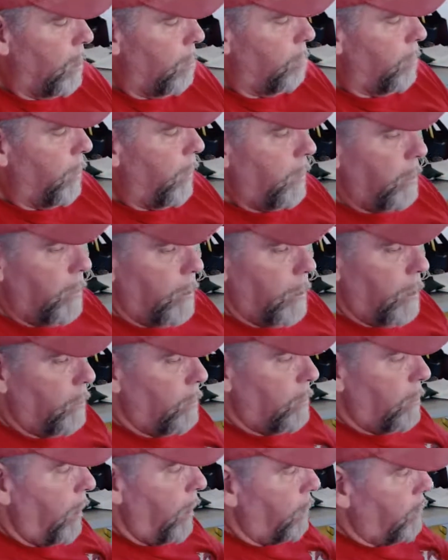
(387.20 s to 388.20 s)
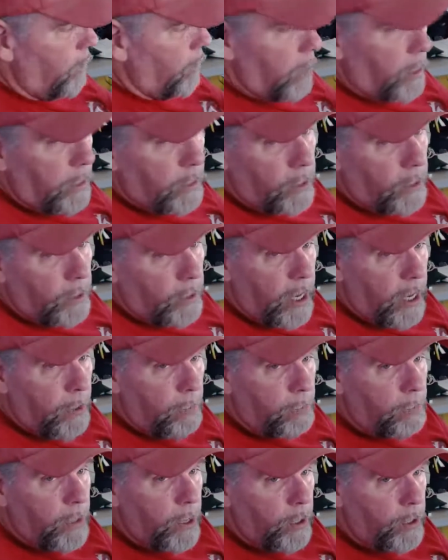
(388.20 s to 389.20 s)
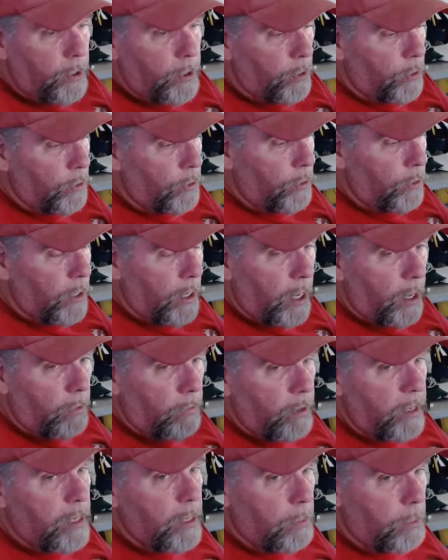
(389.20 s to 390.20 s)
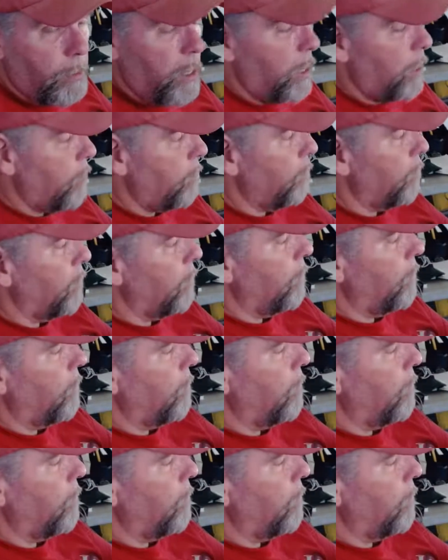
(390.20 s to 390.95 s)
But it's actually got the same pictures that are in the manual.